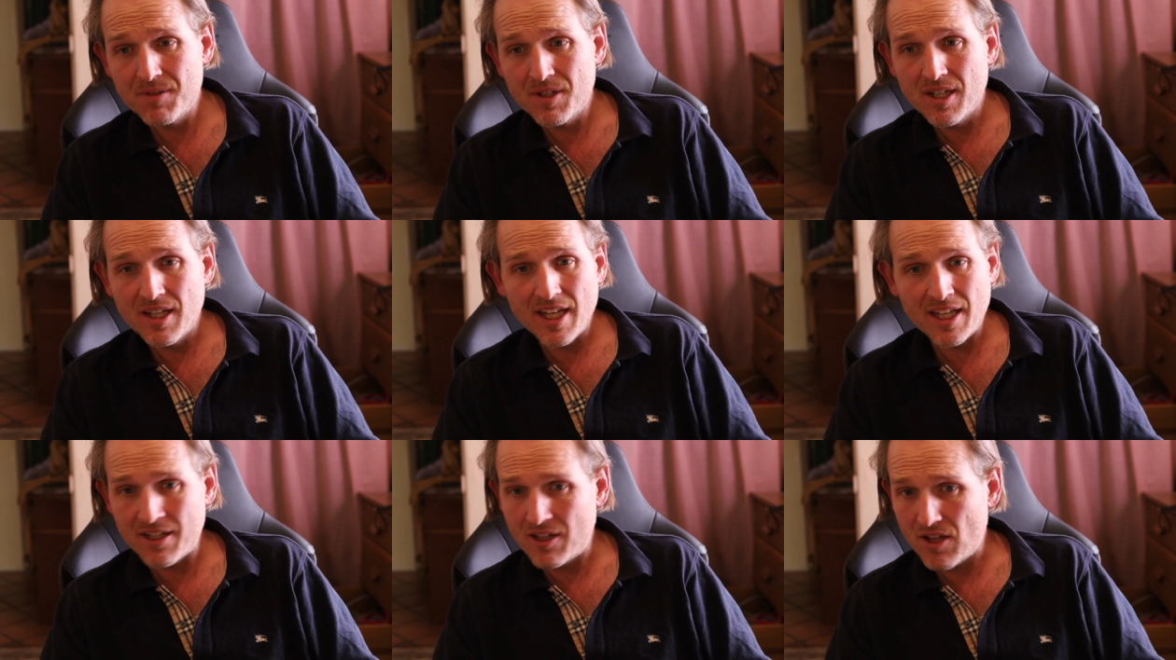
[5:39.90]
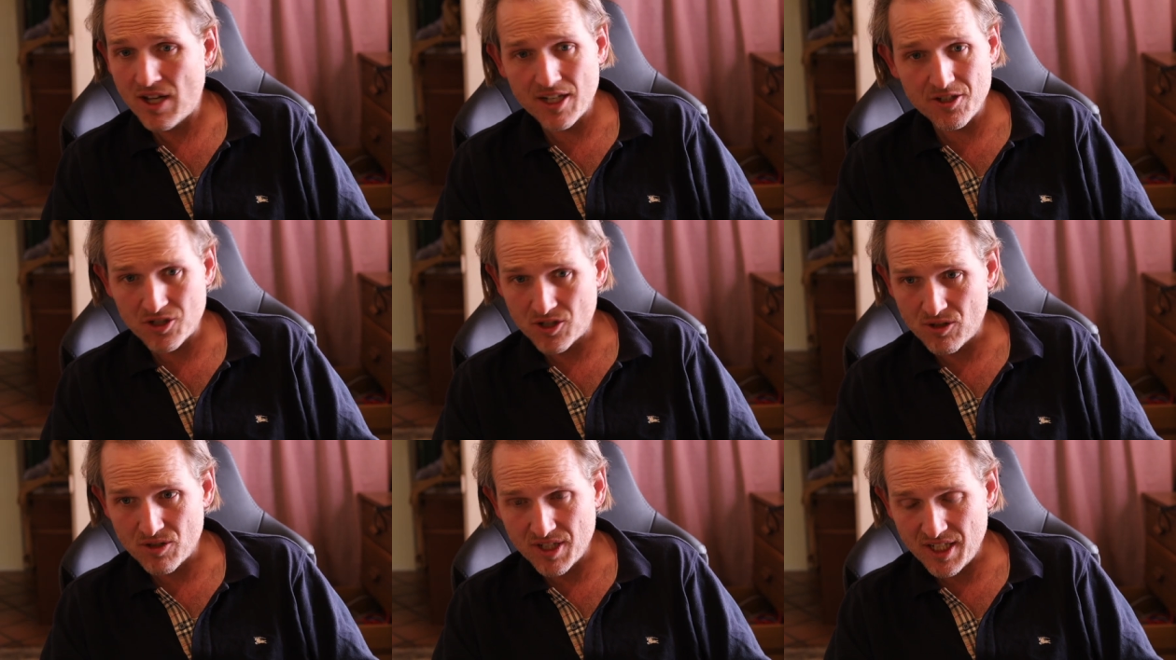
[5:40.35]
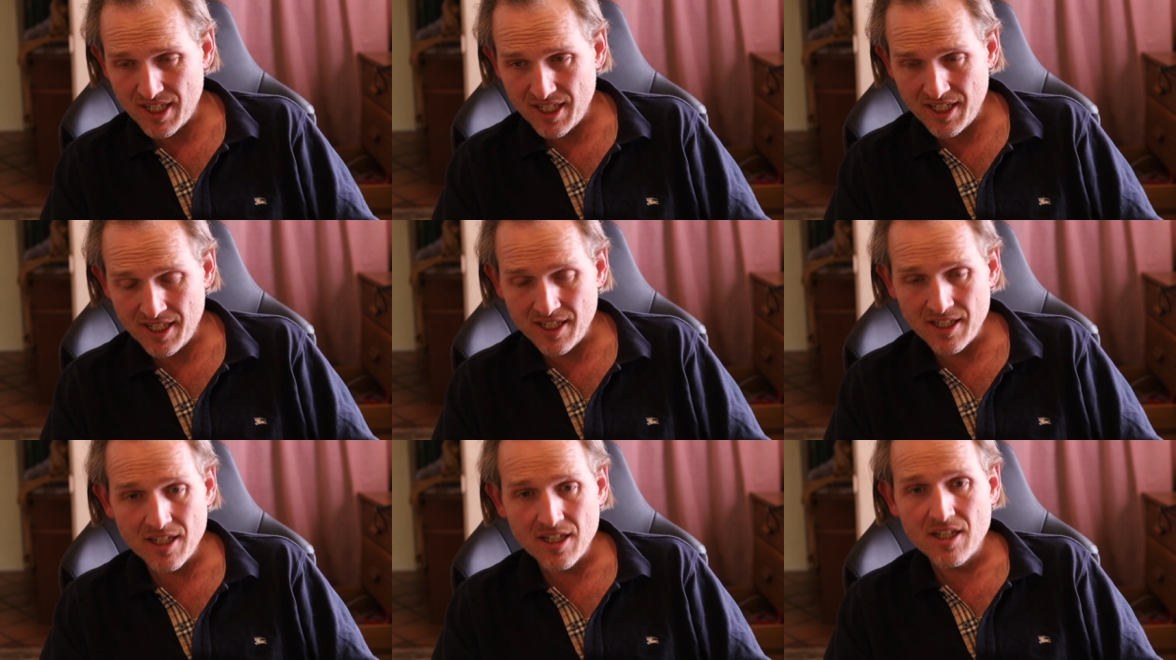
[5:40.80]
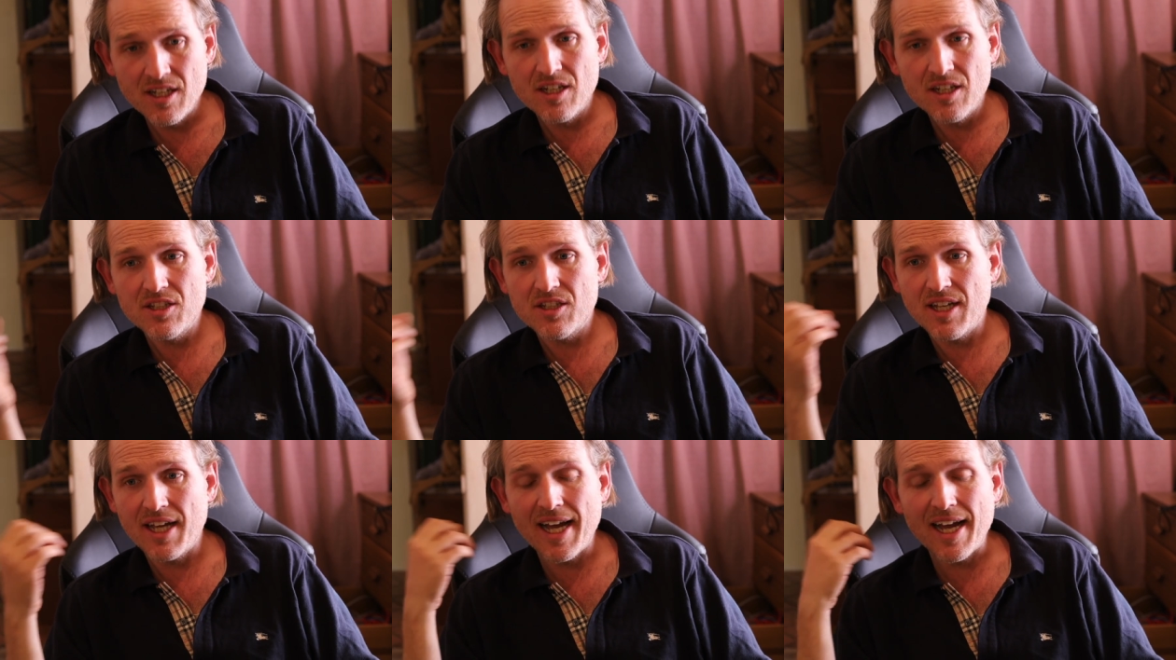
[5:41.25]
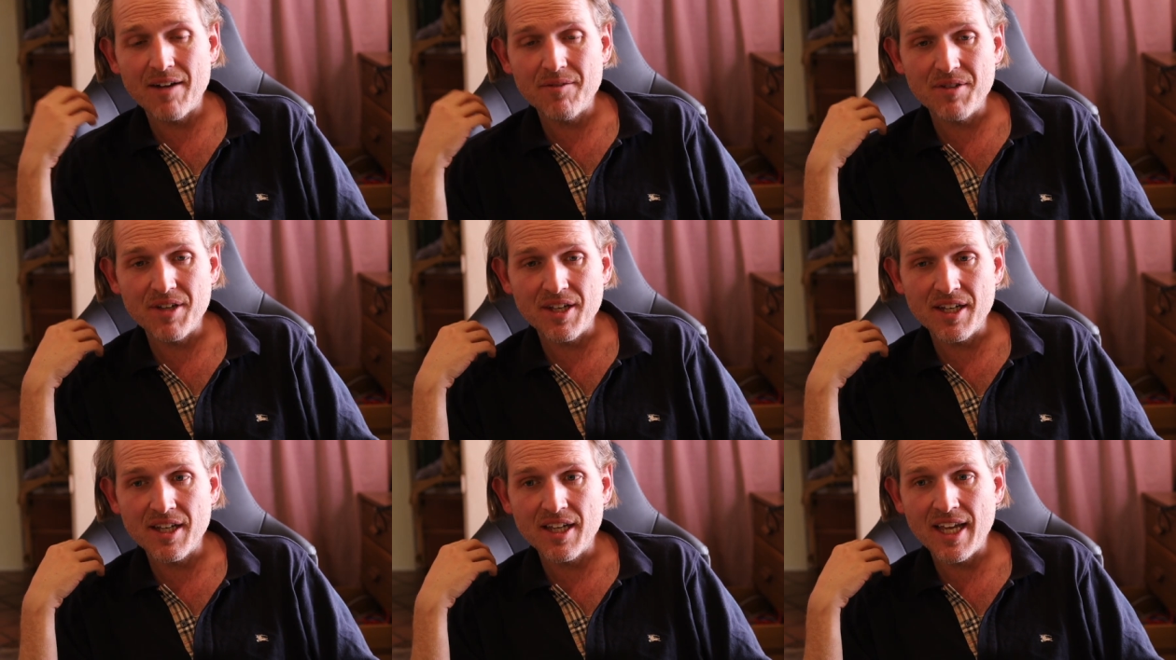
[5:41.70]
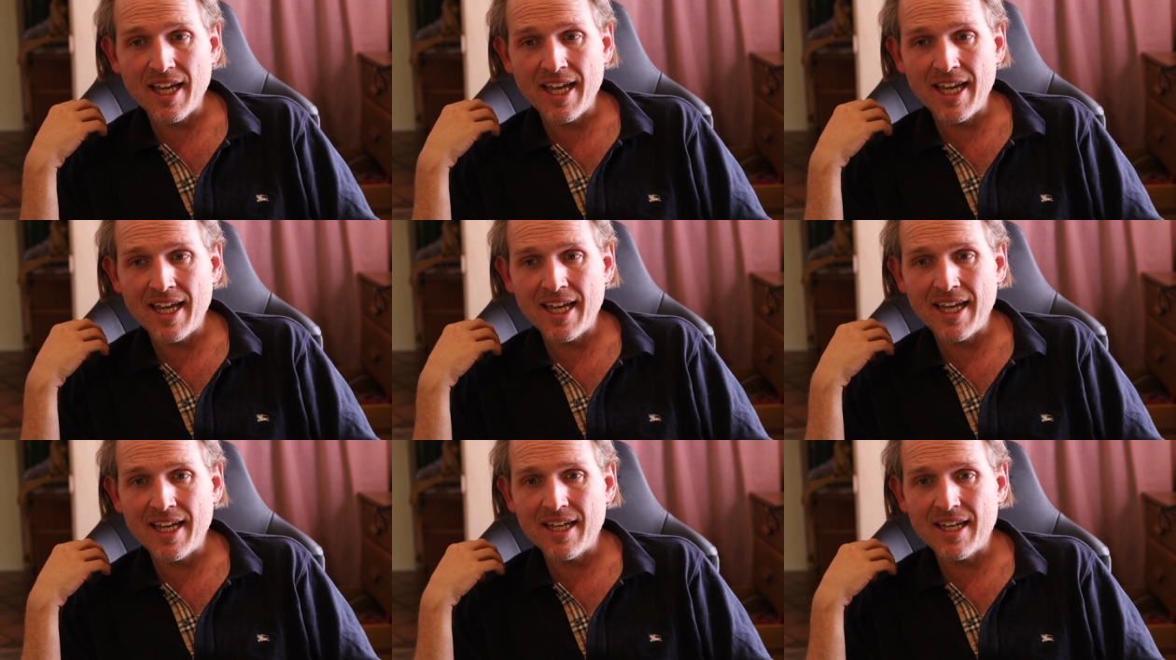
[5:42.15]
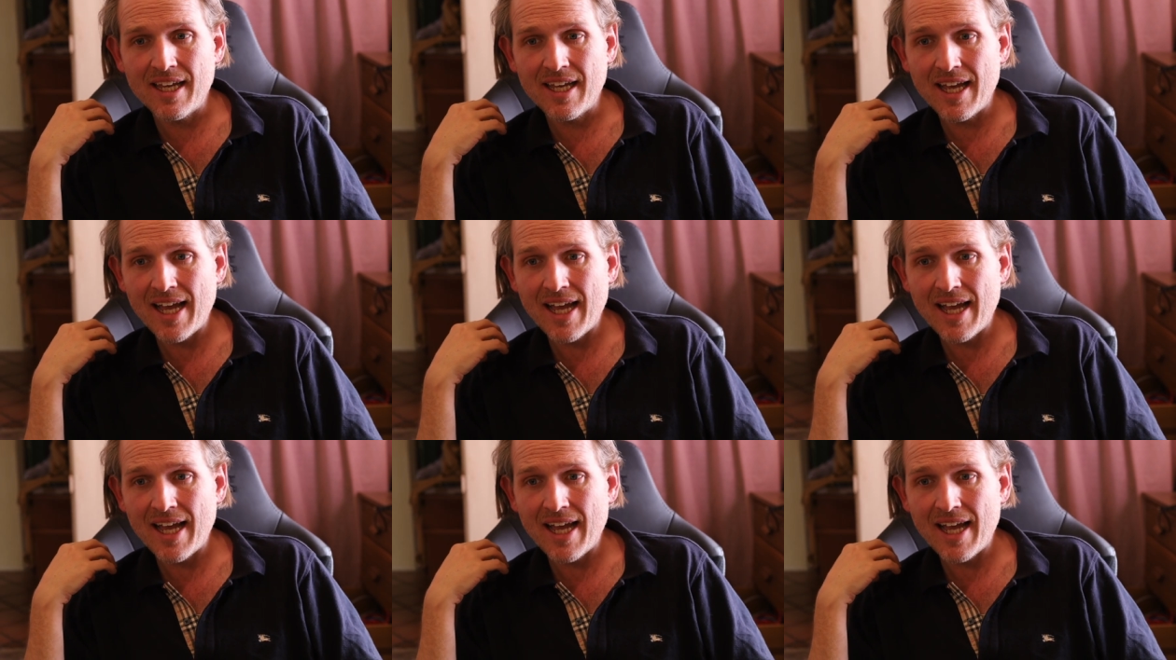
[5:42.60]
and a logical key to having a